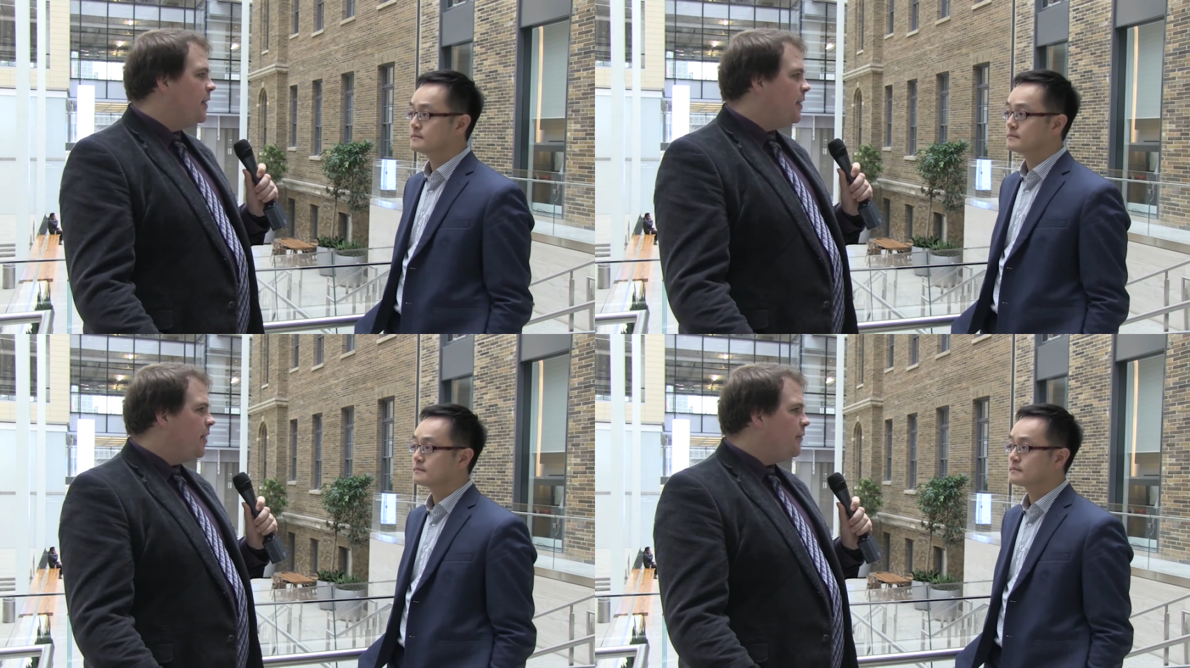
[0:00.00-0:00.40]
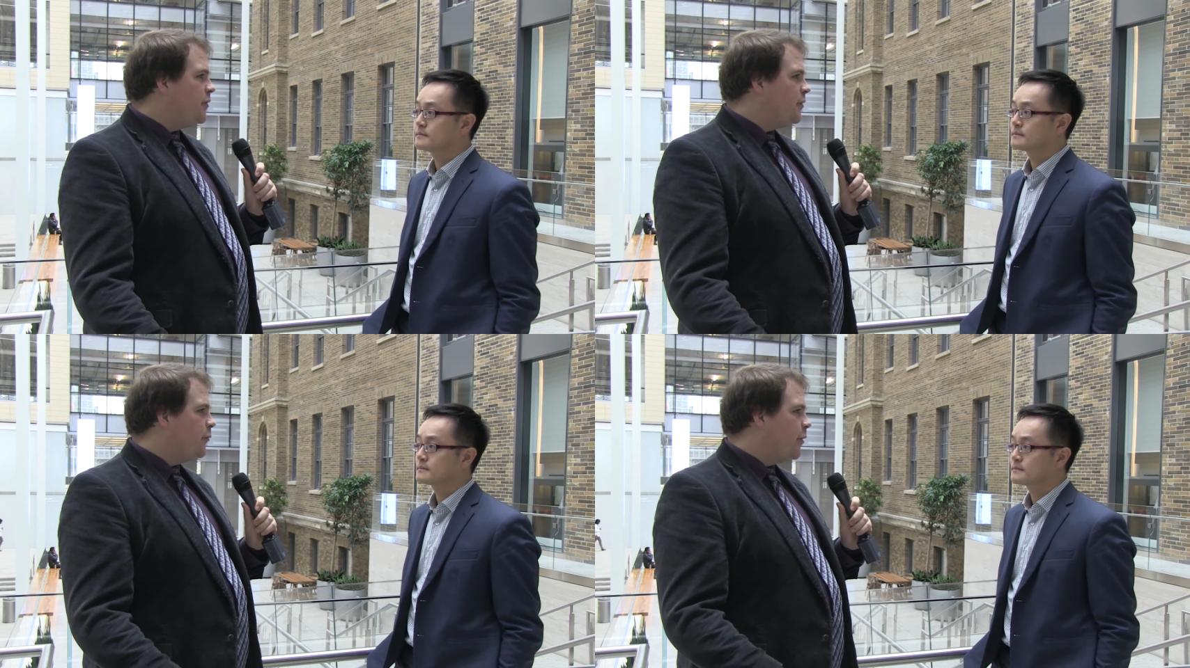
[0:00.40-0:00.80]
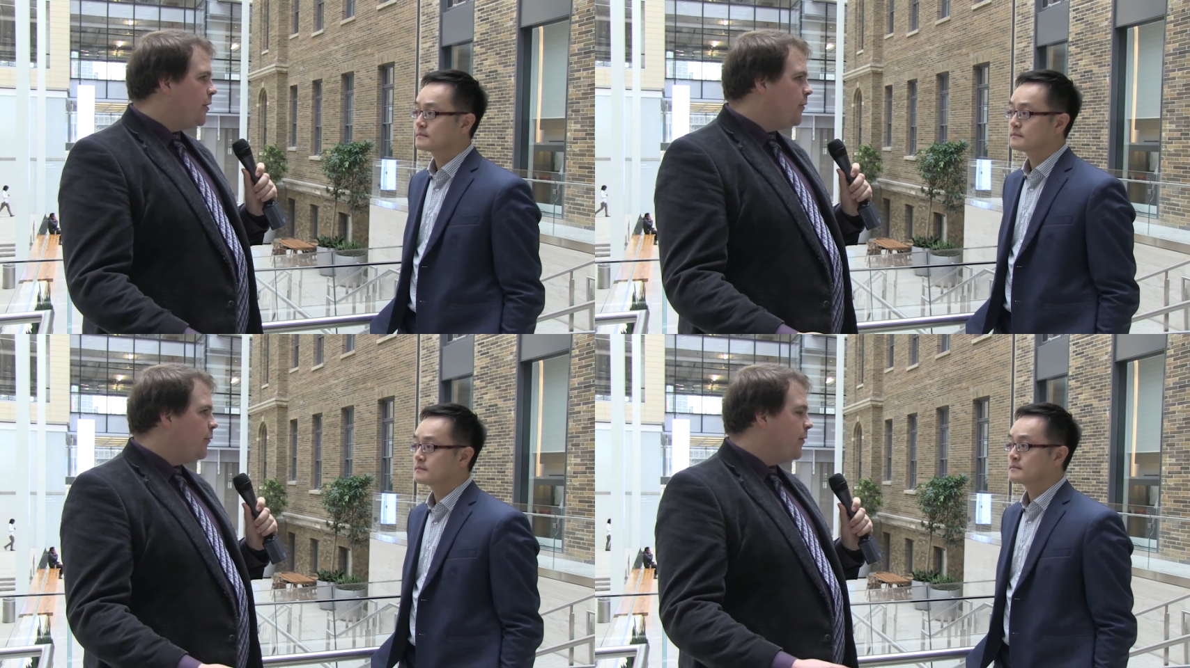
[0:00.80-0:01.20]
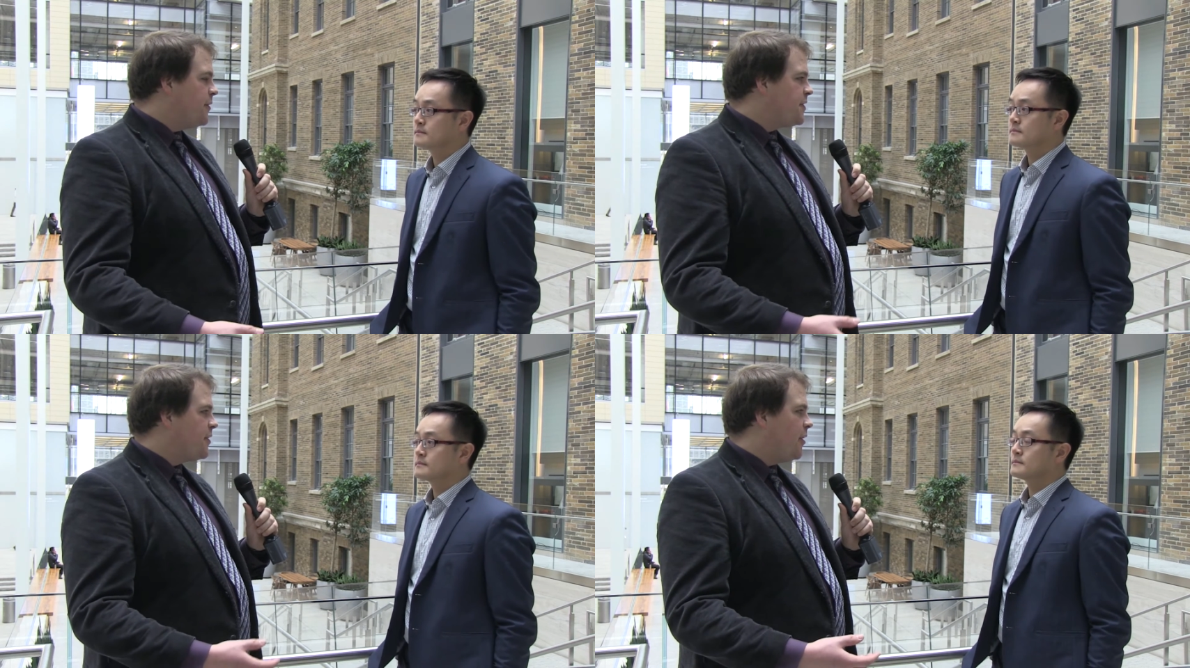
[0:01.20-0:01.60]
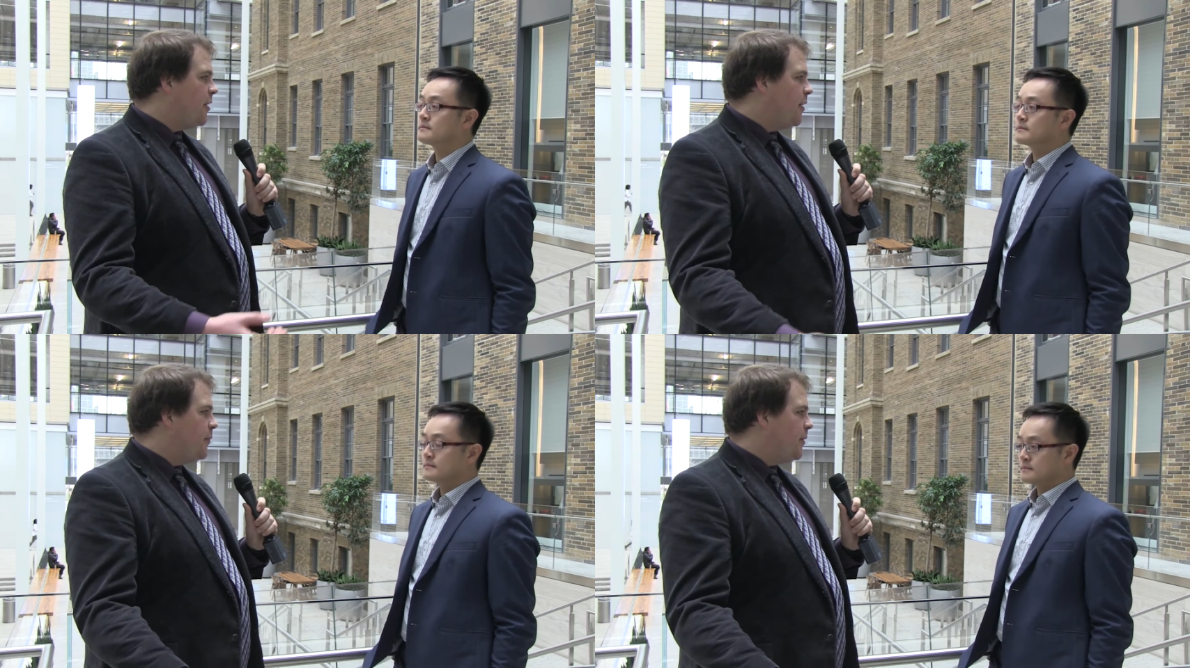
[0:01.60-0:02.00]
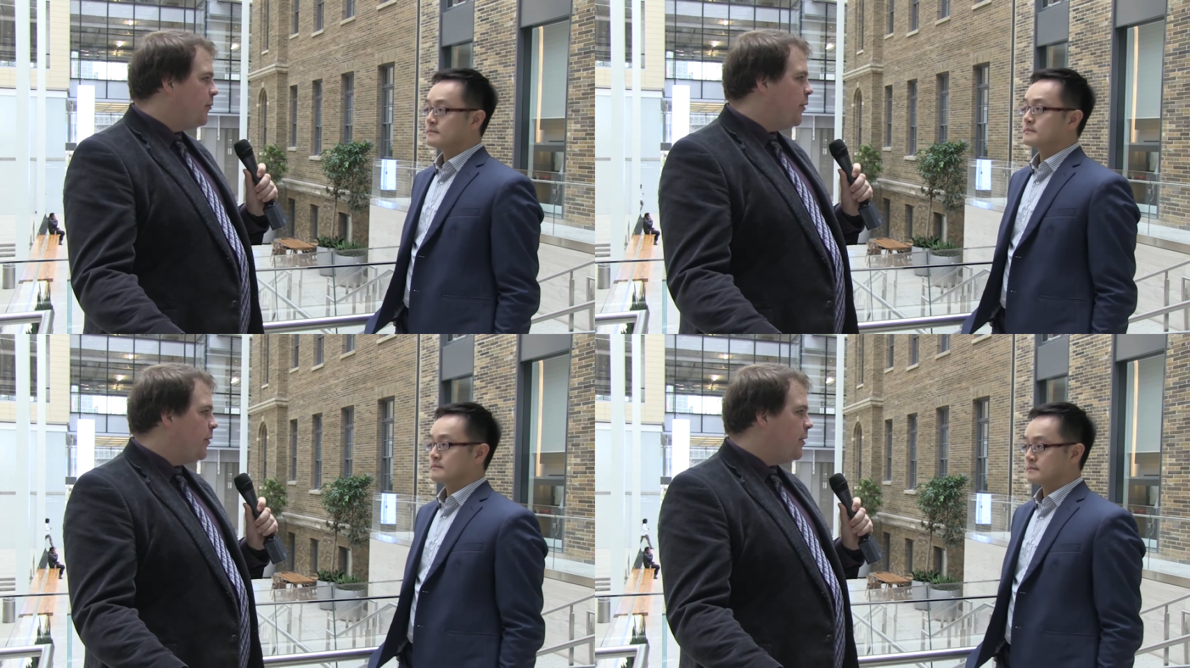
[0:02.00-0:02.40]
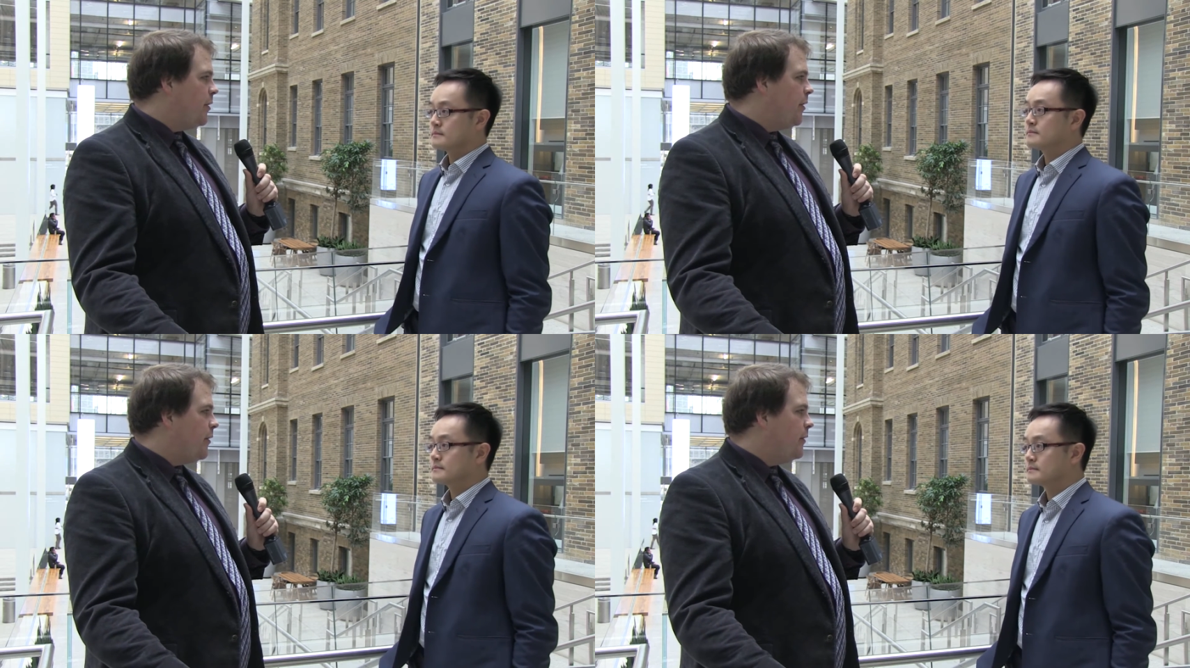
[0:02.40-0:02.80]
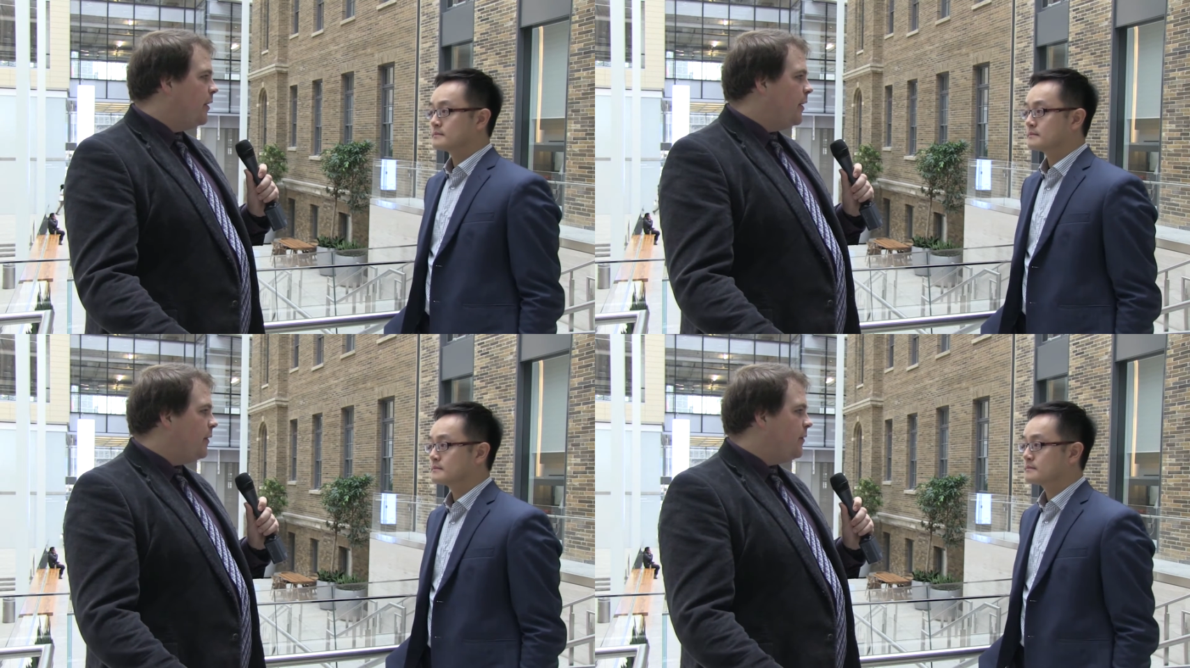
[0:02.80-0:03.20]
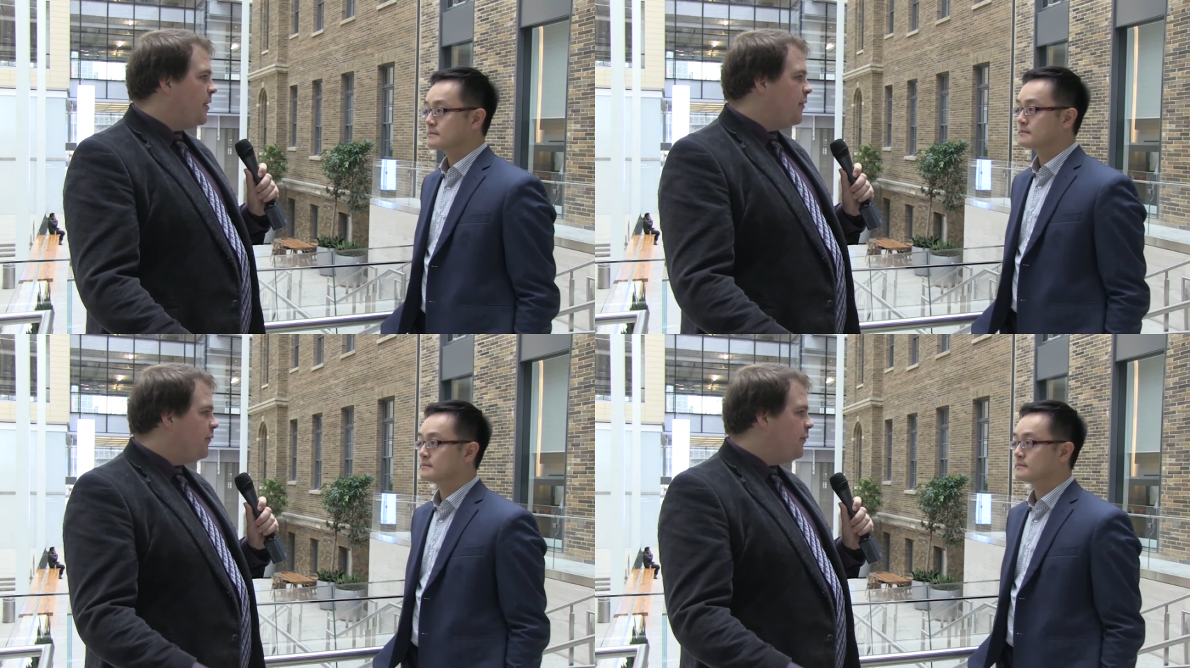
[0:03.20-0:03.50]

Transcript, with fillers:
Speaker 1: they often work with a startup in what we call the